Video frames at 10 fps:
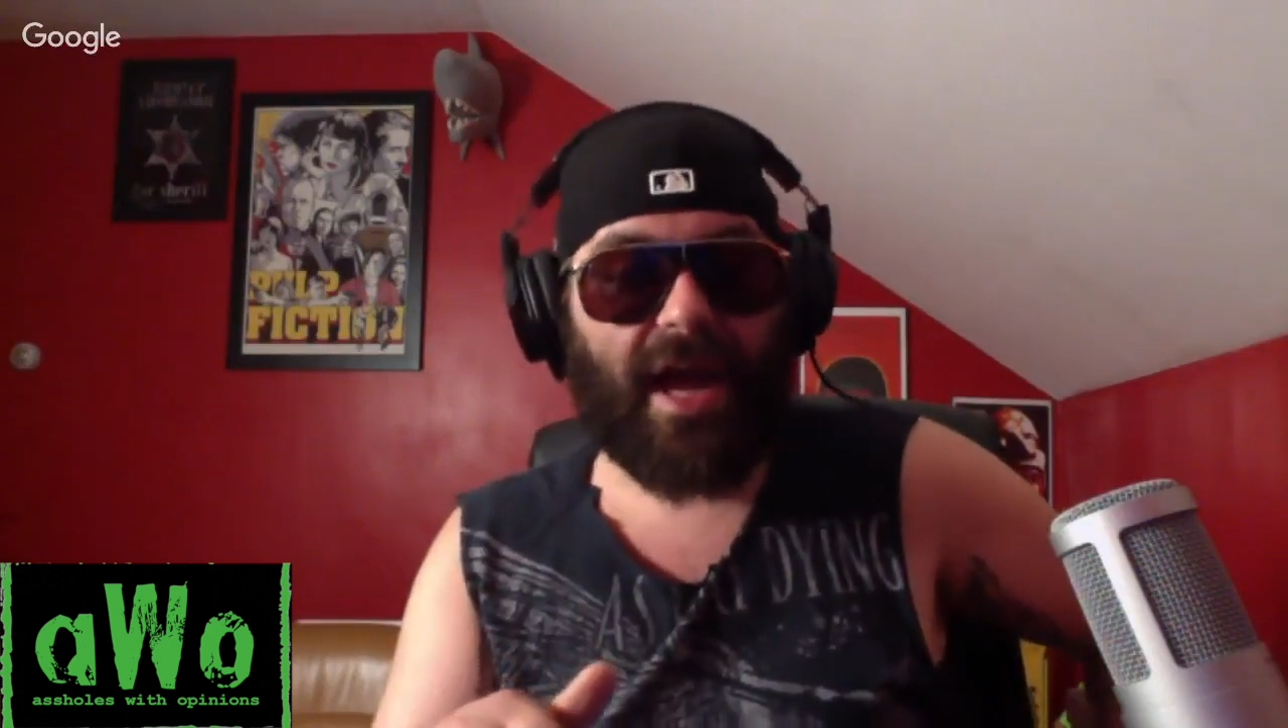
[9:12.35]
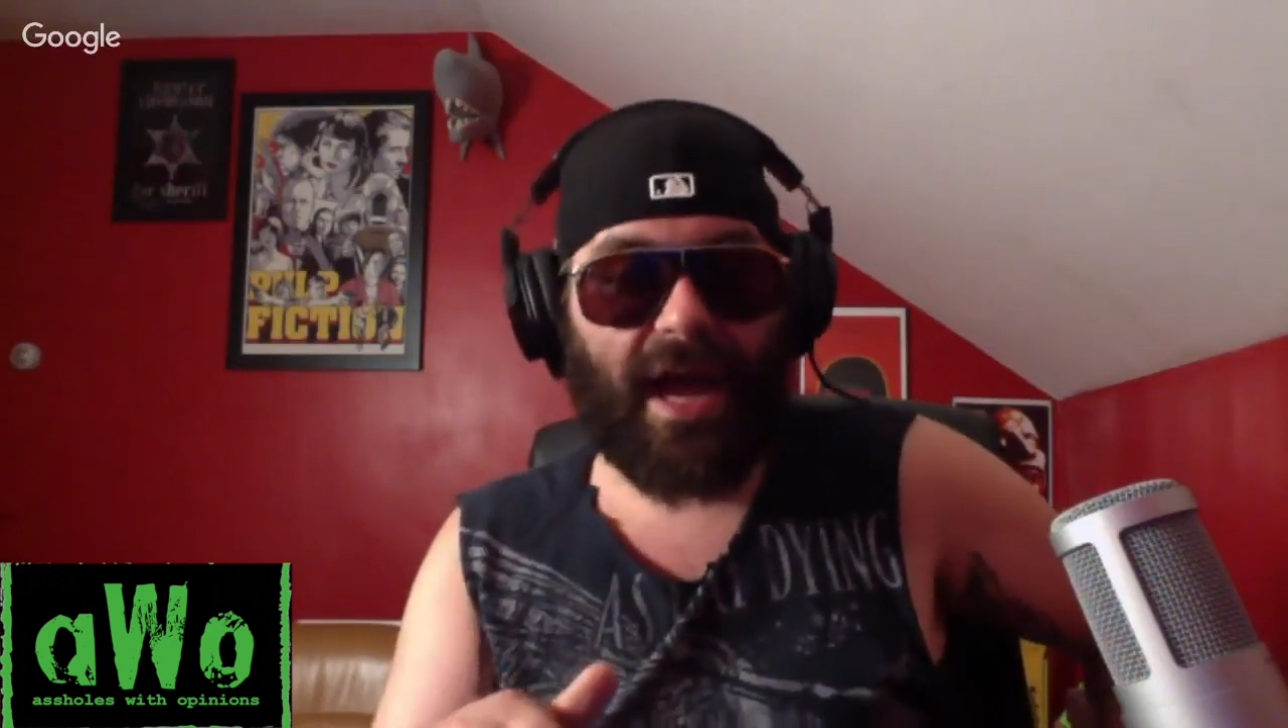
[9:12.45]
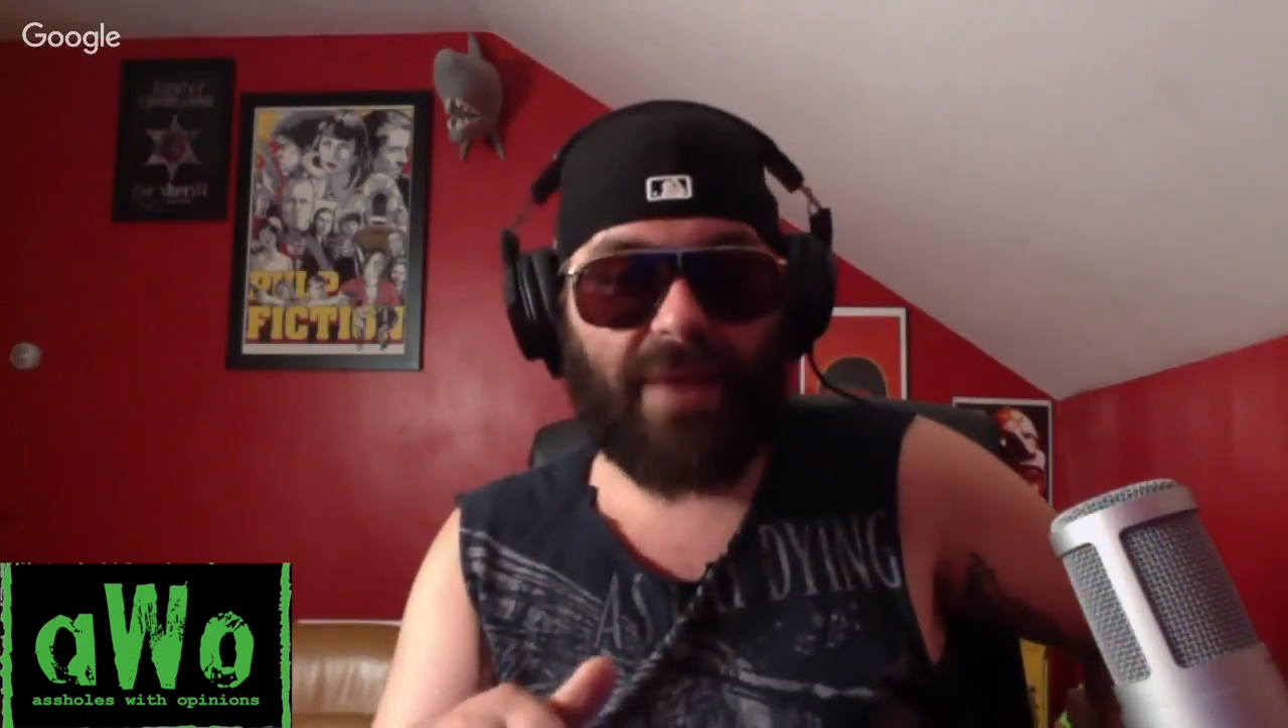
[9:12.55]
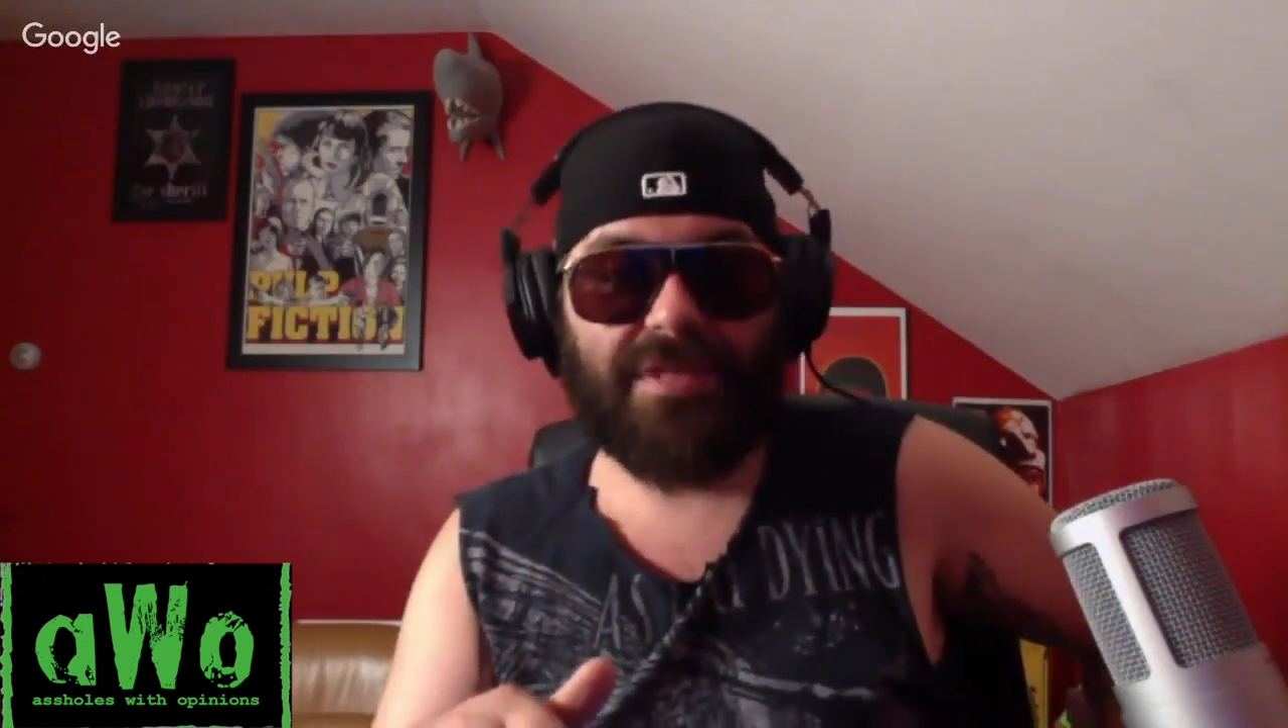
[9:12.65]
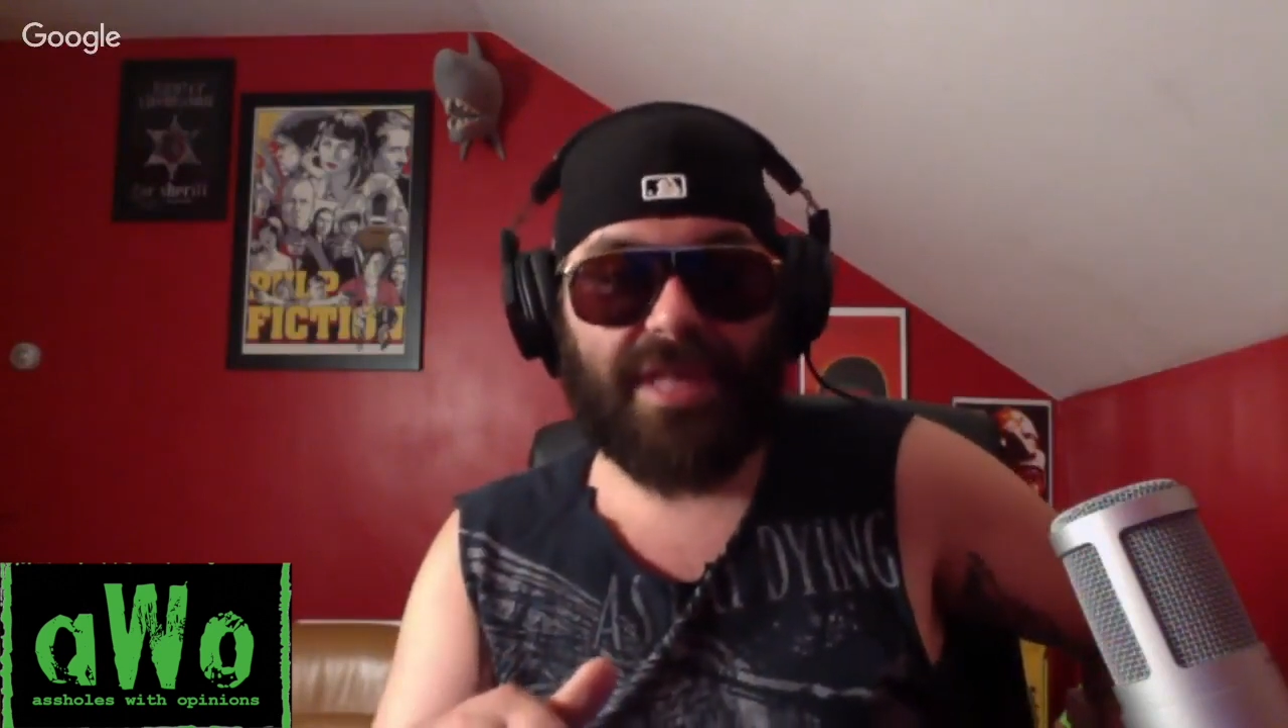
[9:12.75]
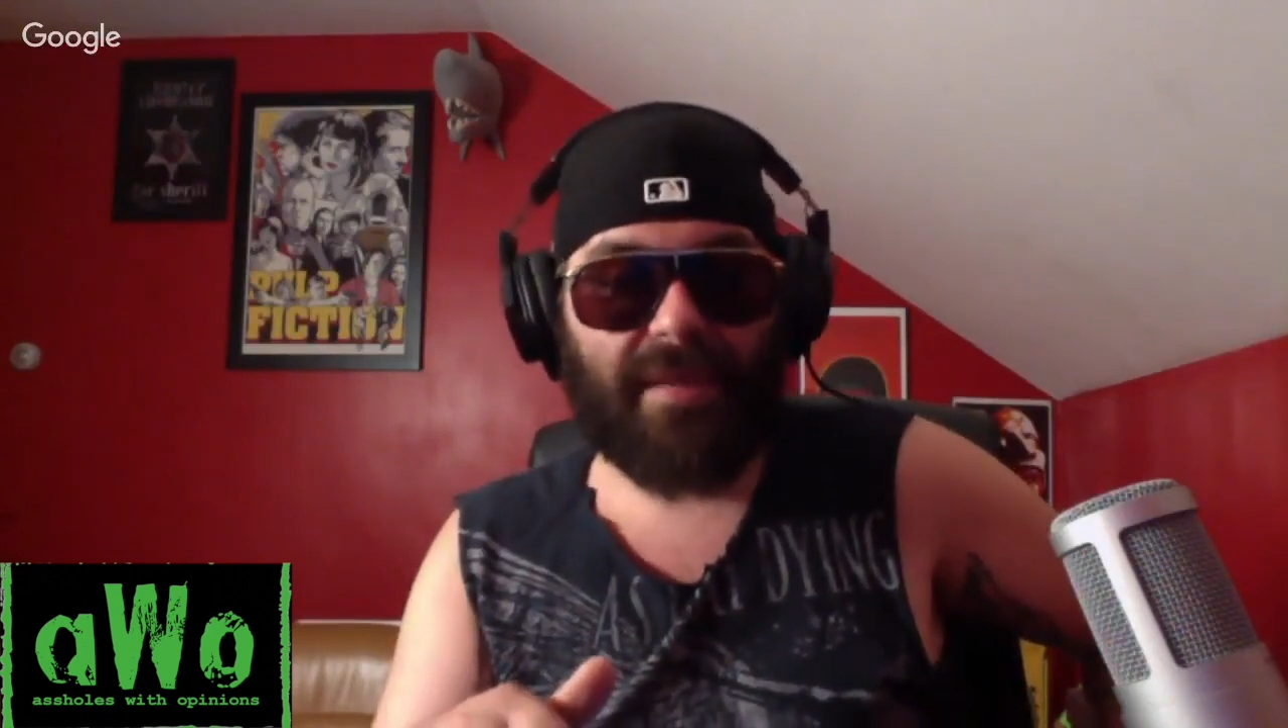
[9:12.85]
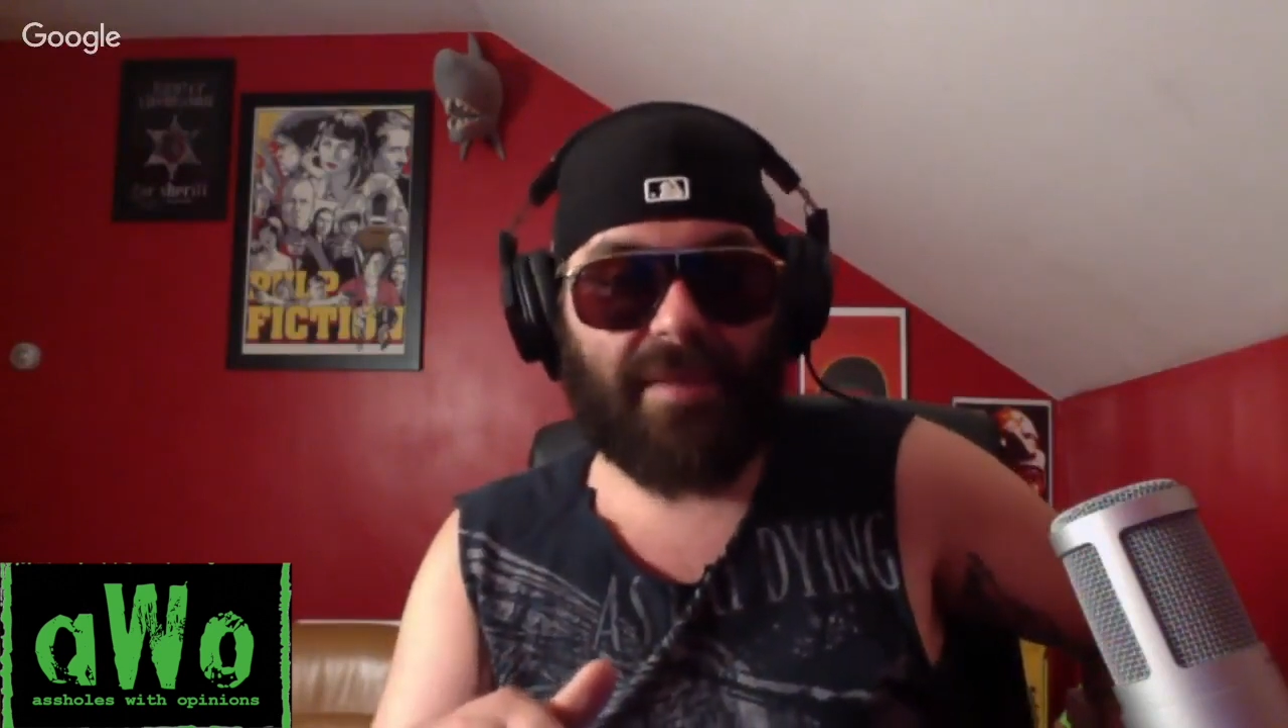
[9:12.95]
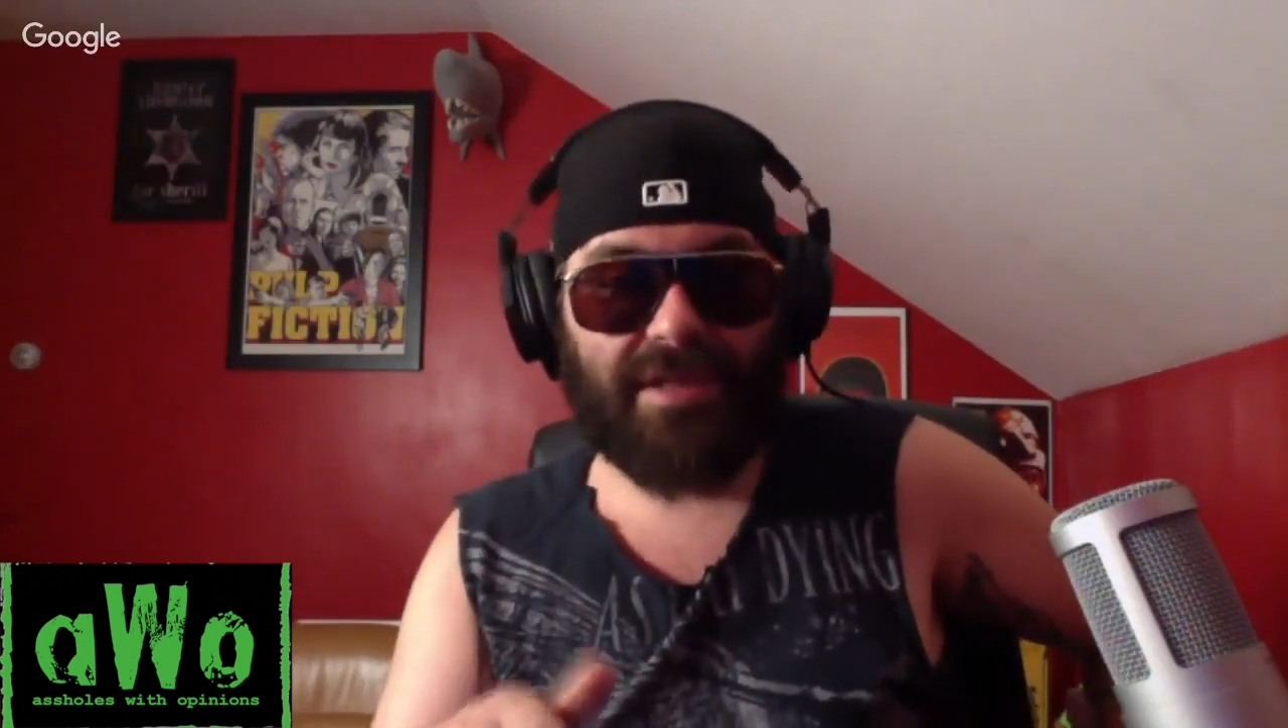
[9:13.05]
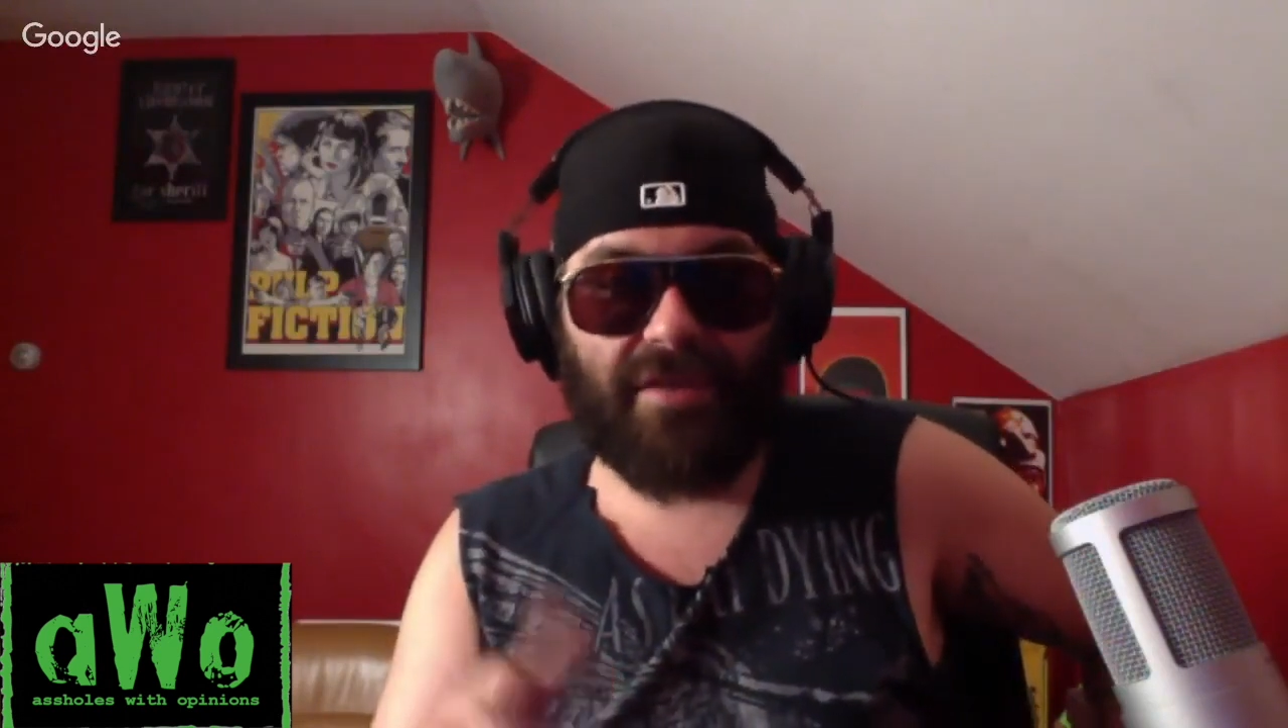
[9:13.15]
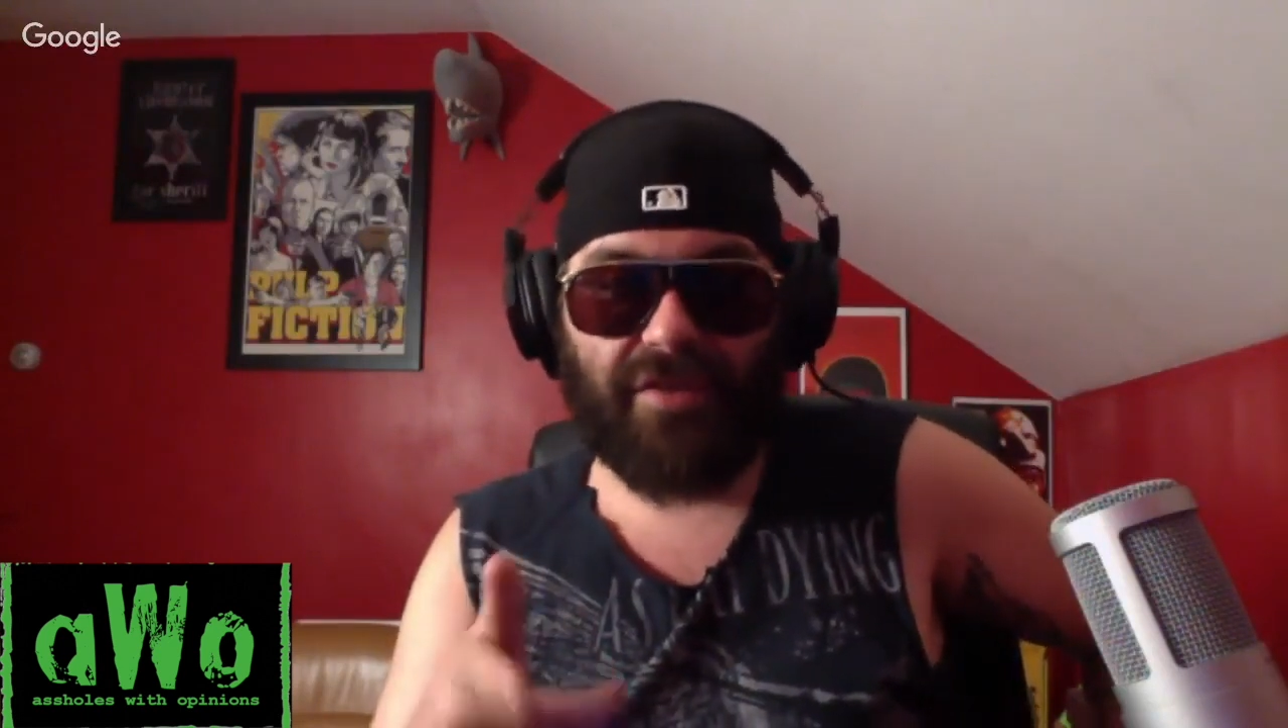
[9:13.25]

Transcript: I was saying to myself,